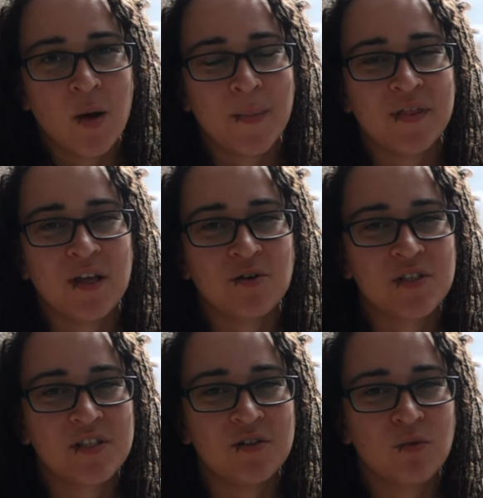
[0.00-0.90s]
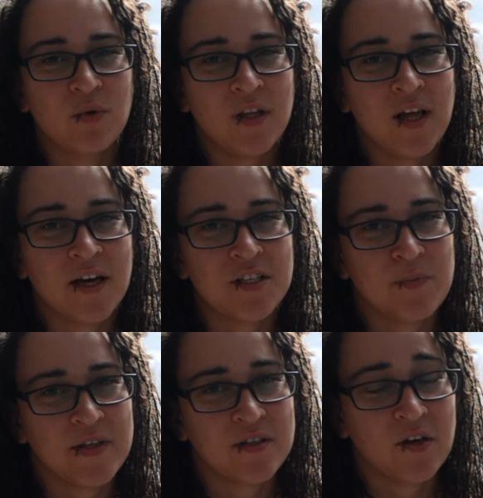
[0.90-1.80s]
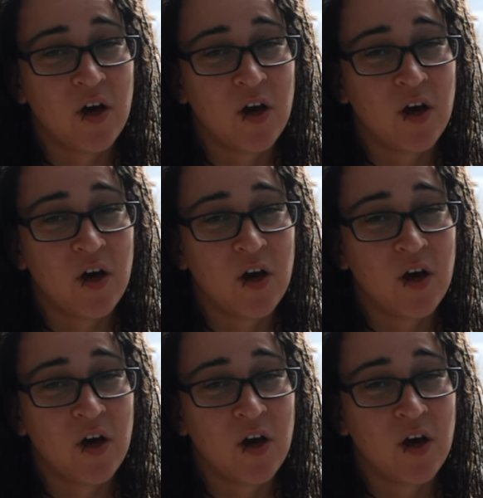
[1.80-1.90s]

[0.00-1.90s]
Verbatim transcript: but they'll still realize based on